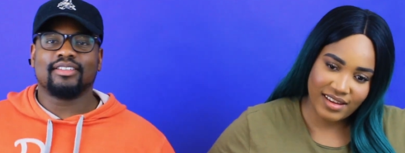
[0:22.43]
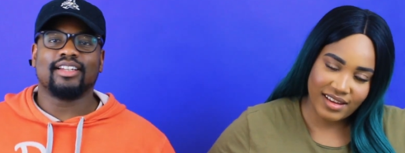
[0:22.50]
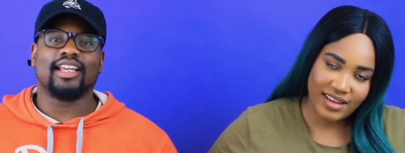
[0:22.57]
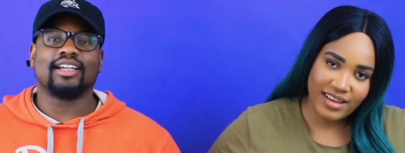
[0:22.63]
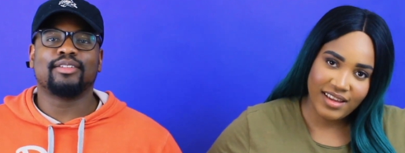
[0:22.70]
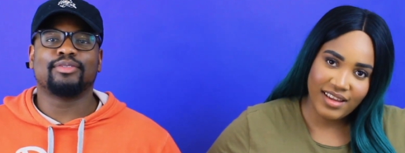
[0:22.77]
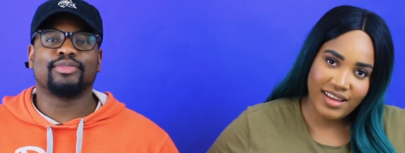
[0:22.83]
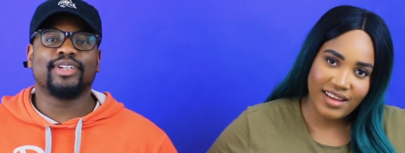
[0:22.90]

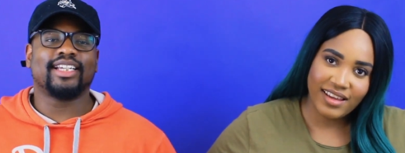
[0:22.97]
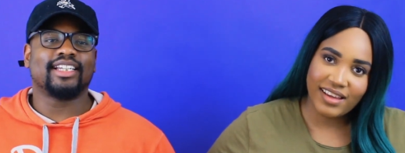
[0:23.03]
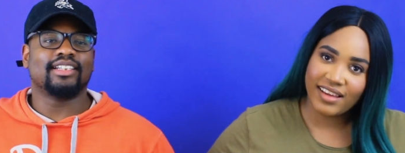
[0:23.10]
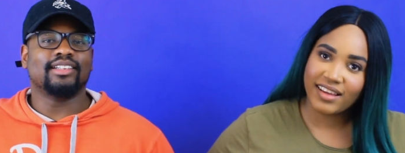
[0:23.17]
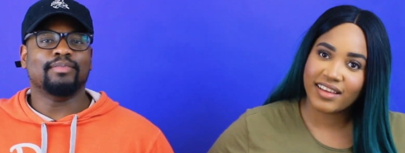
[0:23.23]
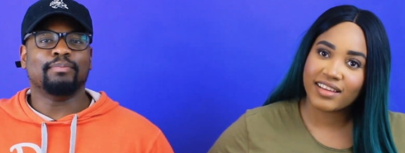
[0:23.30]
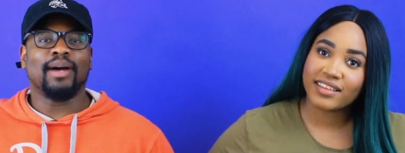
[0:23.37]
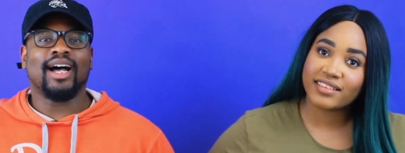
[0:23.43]
Speaker 1: like a
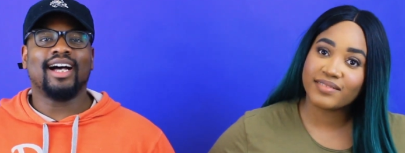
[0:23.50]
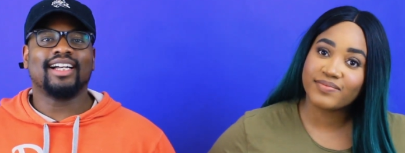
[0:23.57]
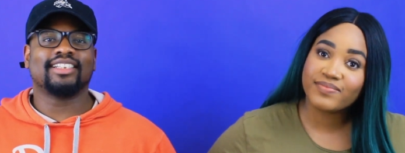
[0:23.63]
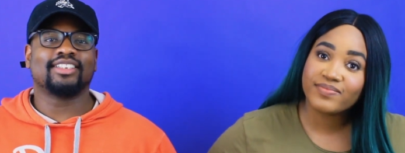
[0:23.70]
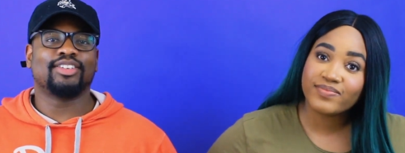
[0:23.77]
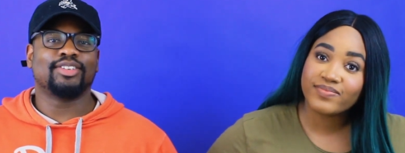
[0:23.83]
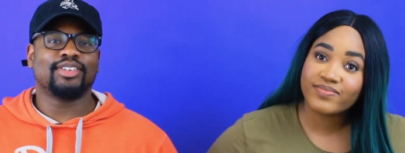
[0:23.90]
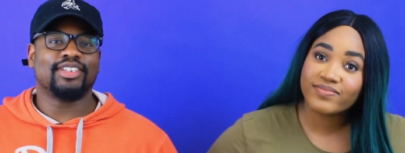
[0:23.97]
freaking
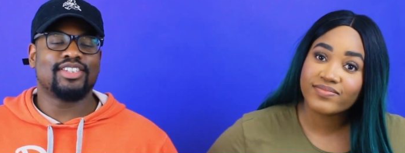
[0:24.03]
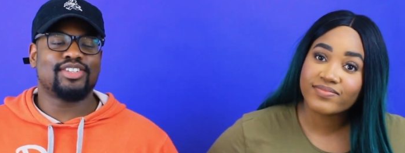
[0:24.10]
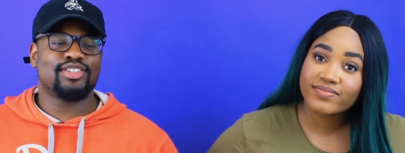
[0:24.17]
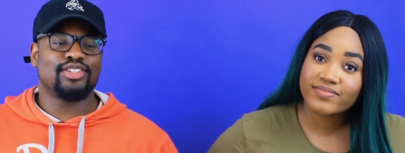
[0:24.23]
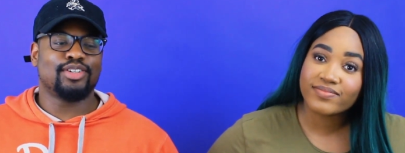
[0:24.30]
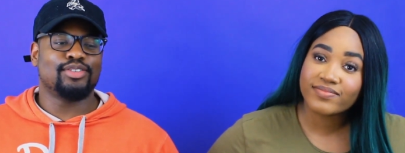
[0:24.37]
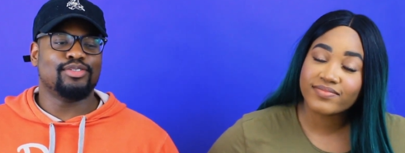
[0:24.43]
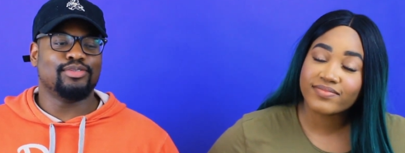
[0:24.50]
pot on the
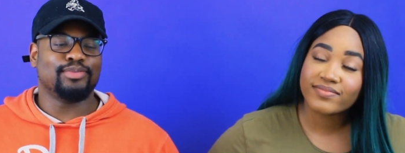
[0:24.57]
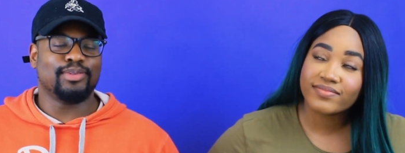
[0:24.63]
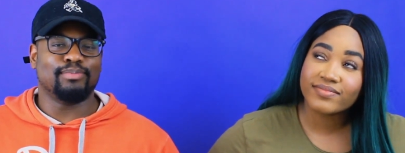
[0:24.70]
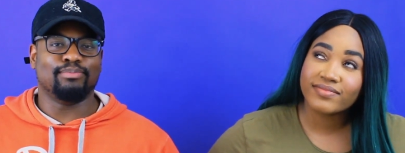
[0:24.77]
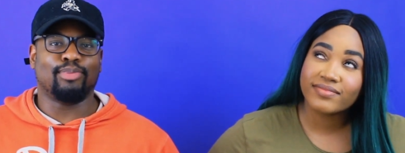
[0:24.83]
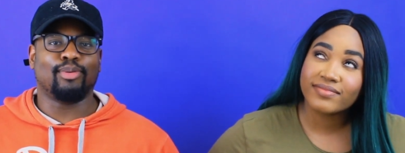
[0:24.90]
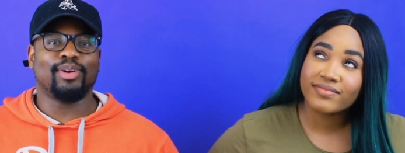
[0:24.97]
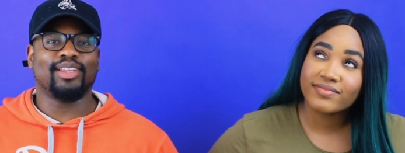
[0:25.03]
stove
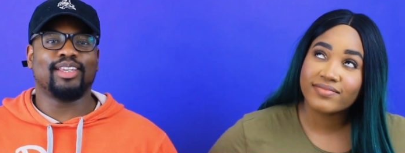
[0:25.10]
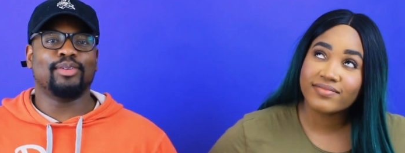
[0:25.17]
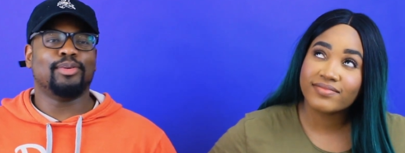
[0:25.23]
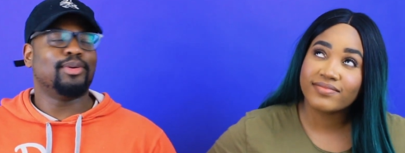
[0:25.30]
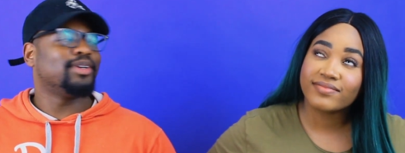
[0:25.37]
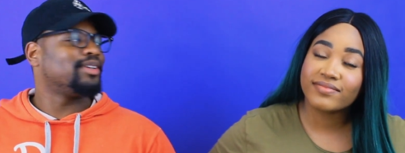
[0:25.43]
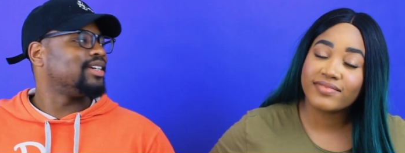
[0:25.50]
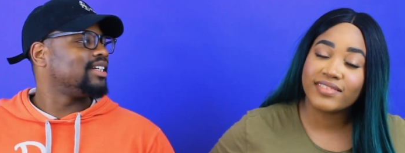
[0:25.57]
with boiling
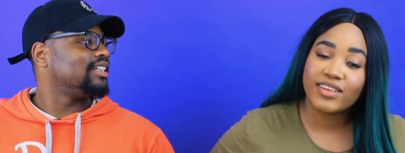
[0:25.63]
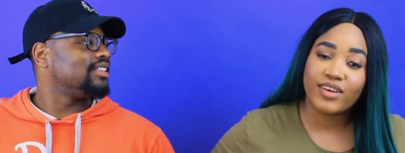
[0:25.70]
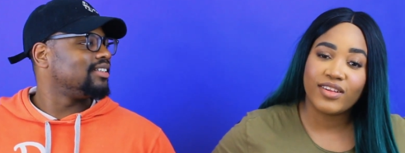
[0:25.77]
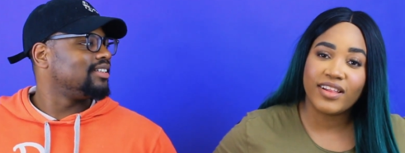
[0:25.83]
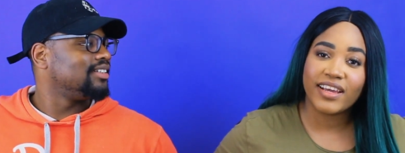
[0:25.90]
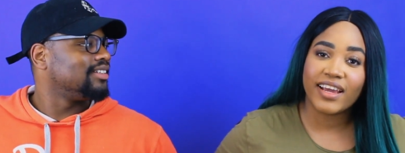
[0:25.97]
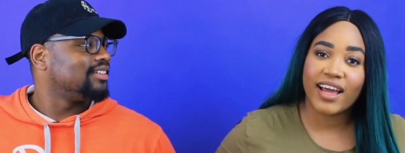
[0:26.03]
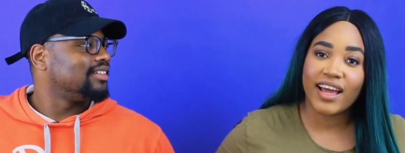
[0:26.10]
water in it.
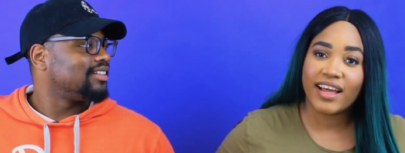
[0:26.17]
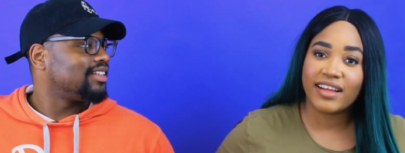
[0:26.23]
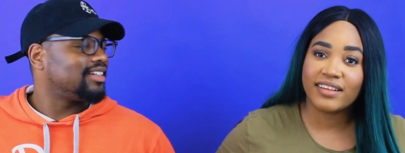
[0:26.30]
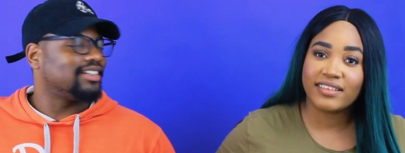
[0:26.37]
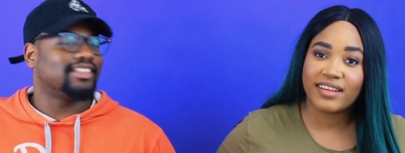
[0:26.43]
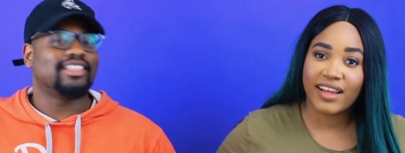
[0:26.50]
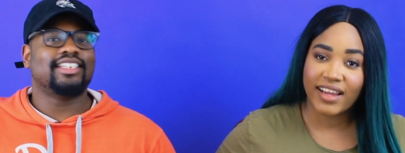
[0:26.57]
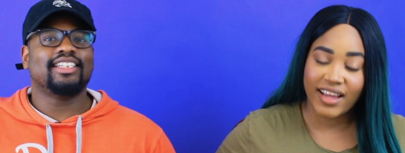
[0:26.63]
Yo, I
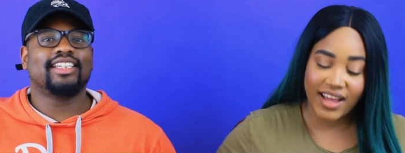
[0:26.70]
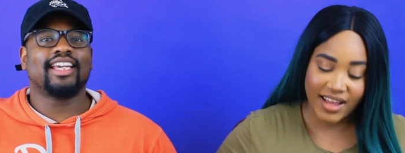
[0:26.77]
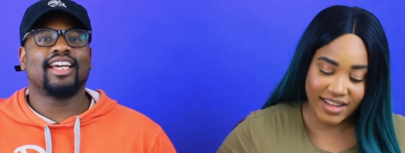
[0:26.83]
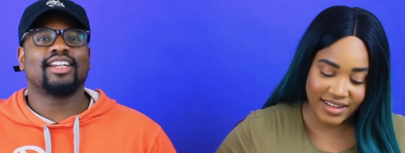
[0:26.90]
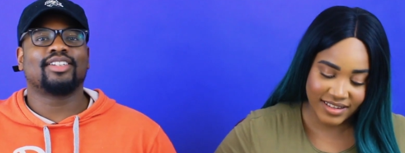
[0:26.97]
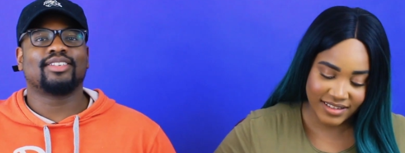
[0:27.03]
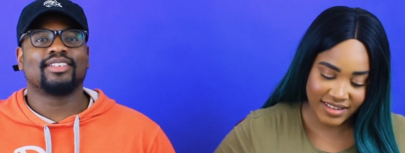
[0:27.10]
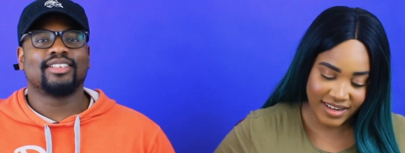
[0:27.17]
can't. Like a tea I can't,
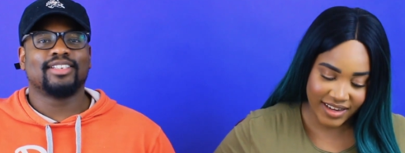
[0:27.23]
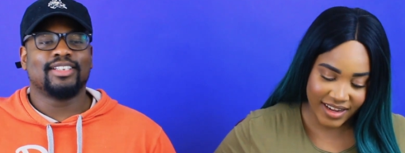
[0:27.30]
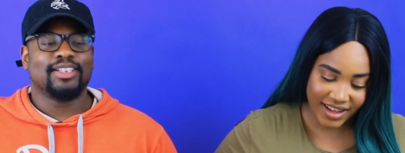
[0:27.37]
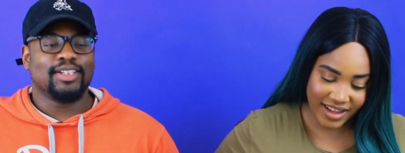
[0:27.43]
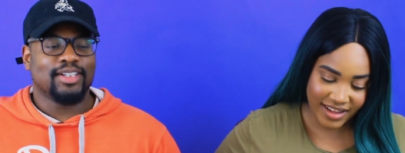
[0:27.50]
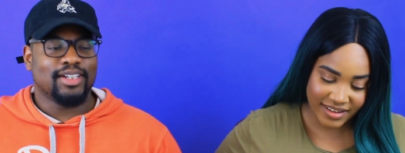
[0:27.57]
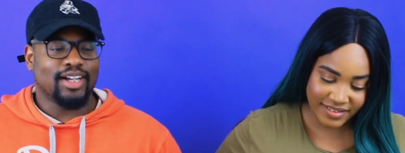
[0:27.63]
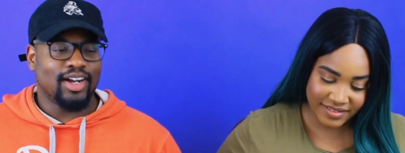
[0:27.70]
kettle. I
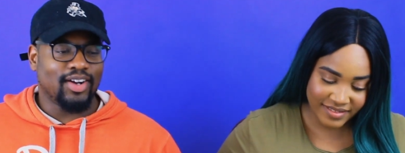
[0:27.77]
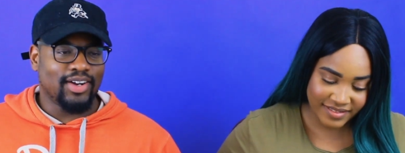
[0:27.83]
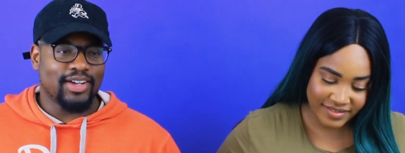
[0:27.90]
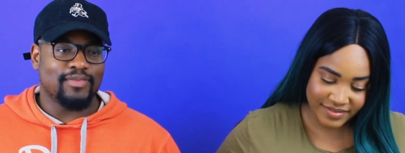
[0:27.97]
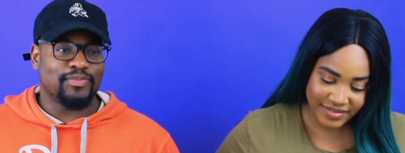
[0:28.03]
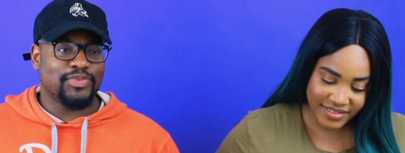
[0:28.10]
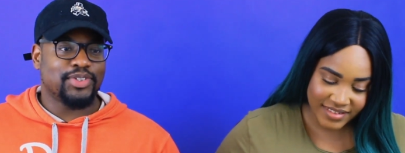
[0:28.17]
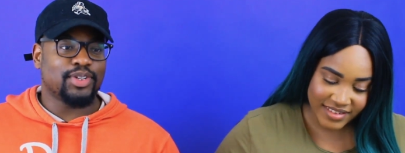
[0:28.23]
can't. All
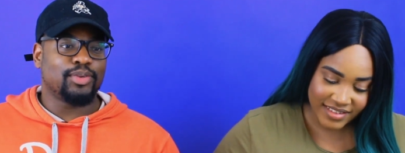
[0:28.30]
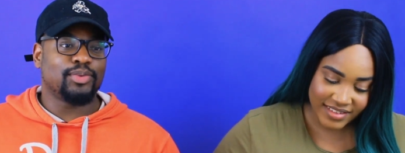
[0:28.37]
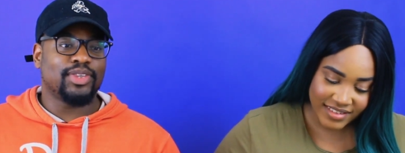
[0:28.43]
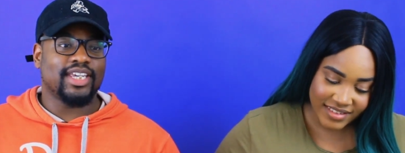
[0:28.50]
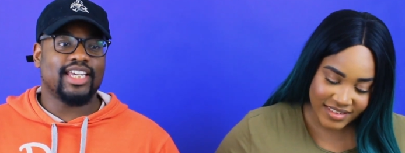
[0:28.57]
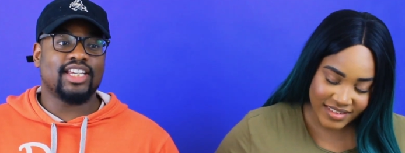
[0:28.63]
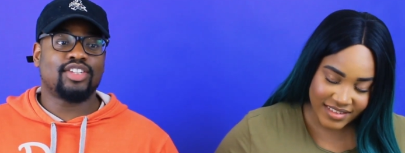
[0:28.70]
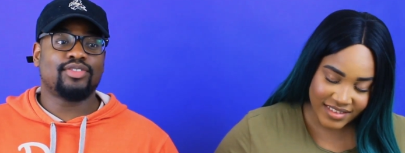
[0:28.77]
right, so
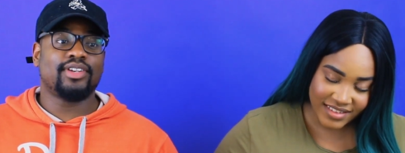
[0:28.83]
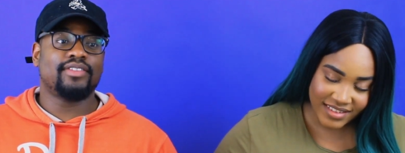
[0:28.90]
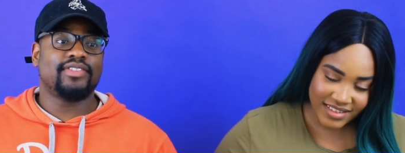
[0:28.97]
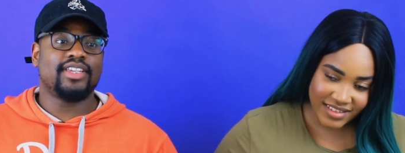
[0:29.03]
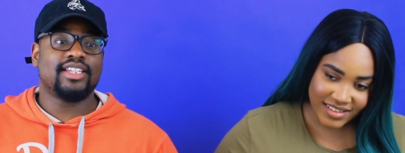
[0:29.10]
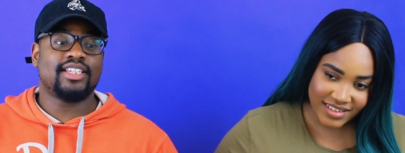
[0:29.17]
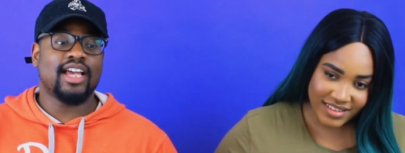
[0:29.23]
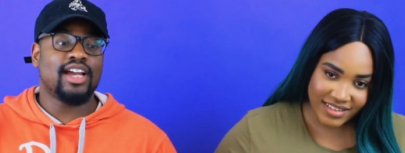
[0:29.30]
the history
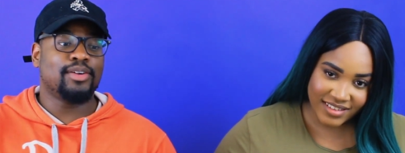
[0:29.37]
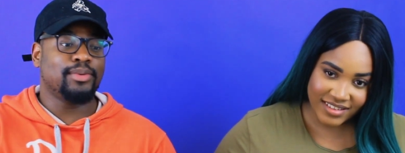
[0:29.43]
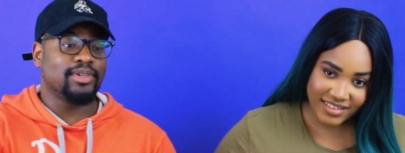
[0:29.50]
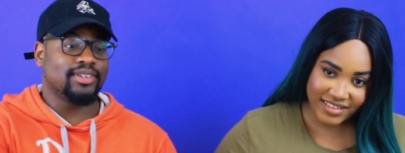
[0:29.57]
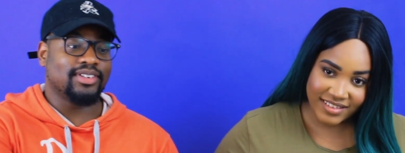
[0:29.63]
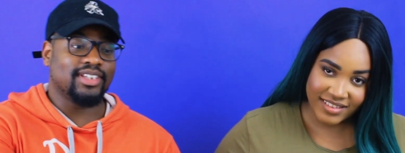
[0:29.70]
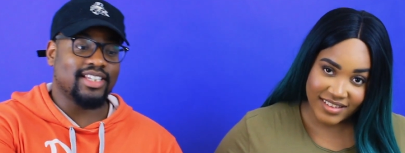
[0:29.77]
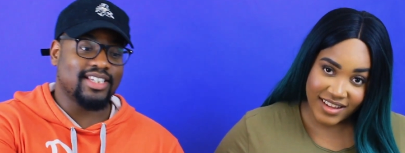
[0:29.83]
of the entire
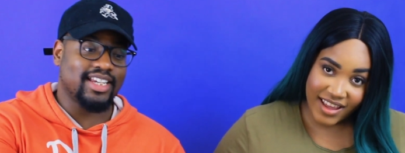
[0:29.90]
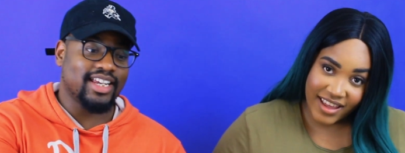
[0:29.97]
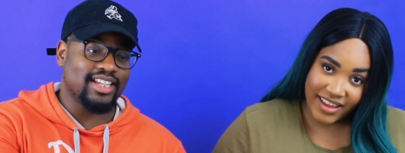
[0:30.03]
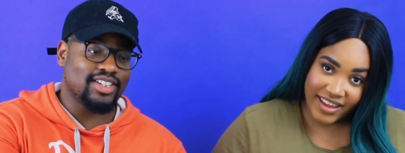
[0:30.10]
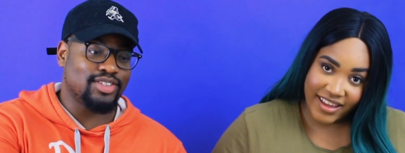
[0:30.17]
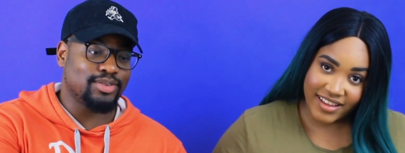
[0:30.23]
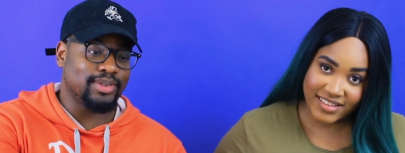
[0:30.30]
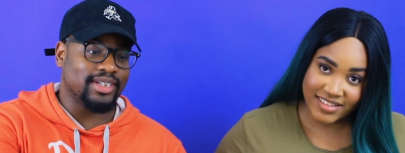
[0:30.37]
world. Let's get
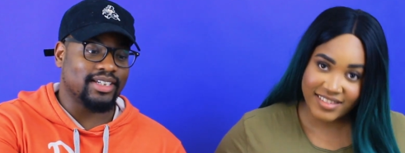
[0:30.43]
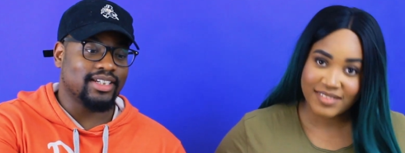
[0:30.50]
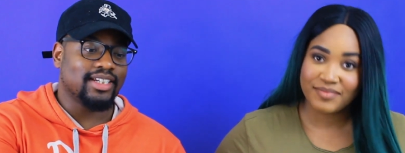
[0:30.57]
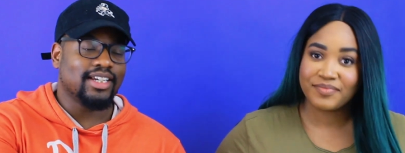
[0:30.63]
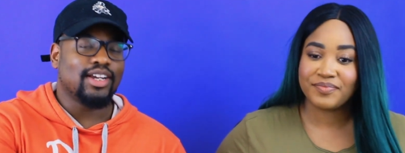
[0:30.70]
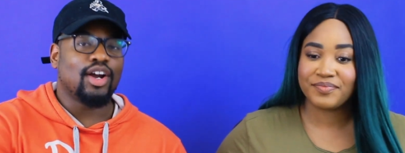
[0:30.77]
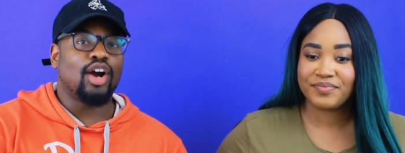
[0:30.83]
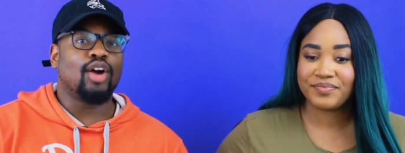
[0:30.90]
I into guess. it.
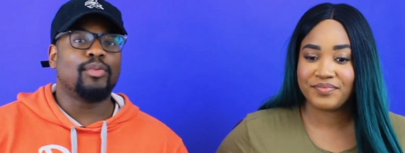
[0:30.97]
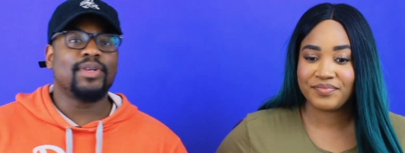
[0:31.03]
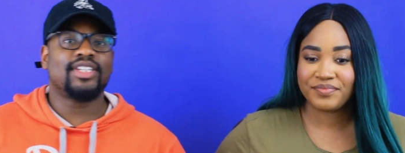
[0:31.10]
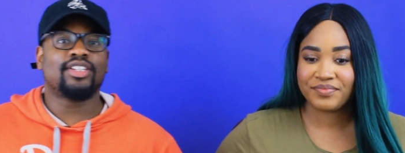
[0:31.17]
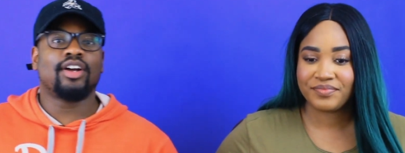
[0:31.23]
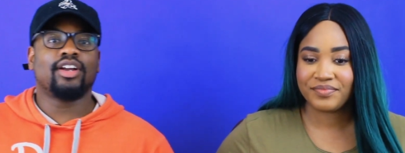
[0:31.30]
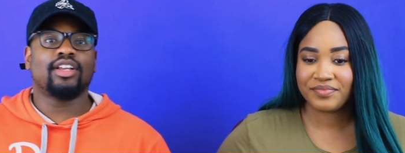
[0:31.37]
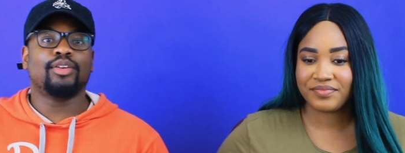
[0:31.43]
Are we
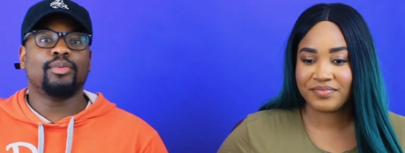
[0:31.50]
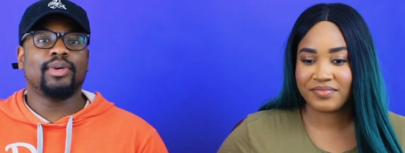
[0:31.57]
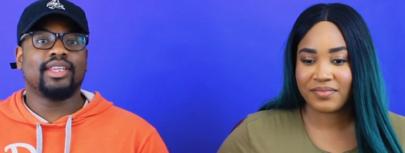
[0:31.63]
starting